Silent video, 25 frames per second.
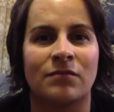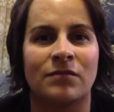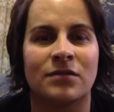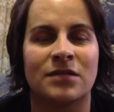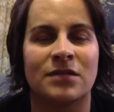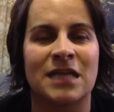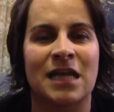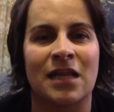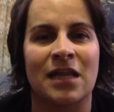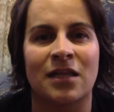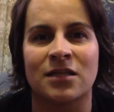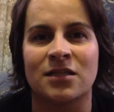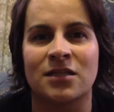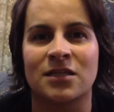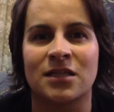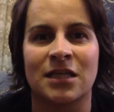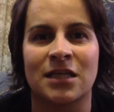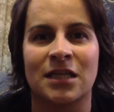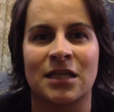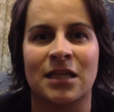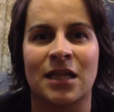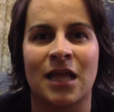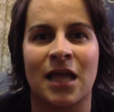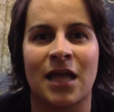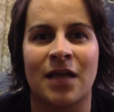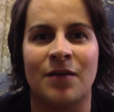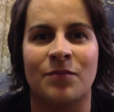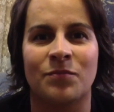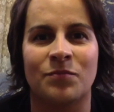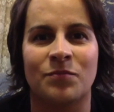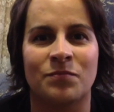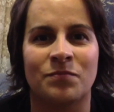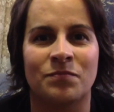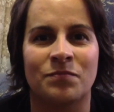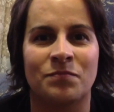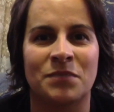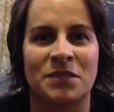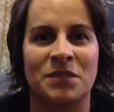talented in that
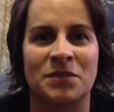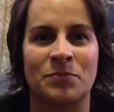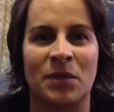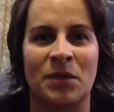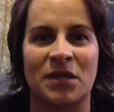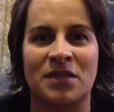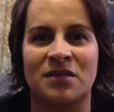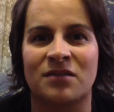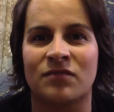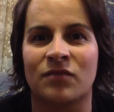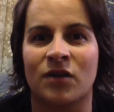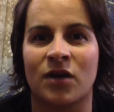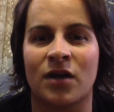perspective.